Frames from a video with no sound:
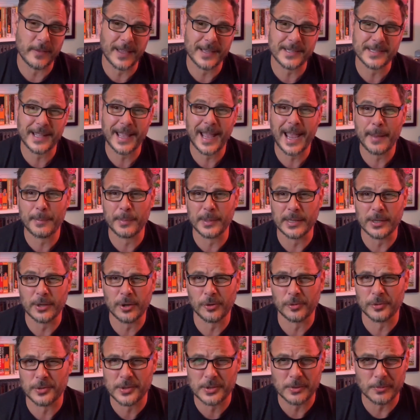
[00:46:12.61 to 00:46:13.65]
That's the Happy
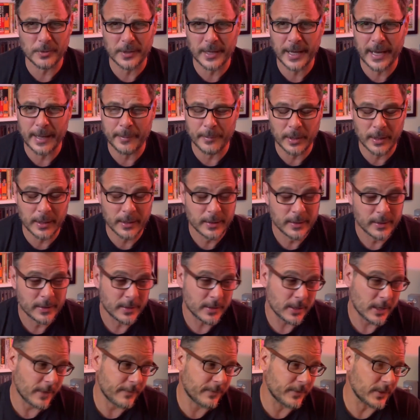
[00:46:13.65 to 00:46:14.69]
Console Gamer.
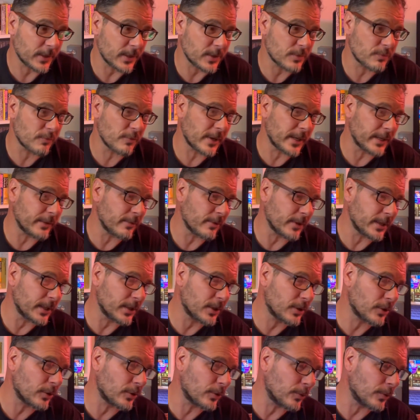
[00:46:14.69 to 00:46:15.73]
I think he's really, really
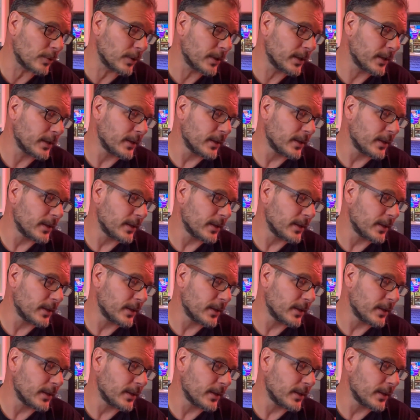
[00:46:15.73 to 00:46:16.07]
cool.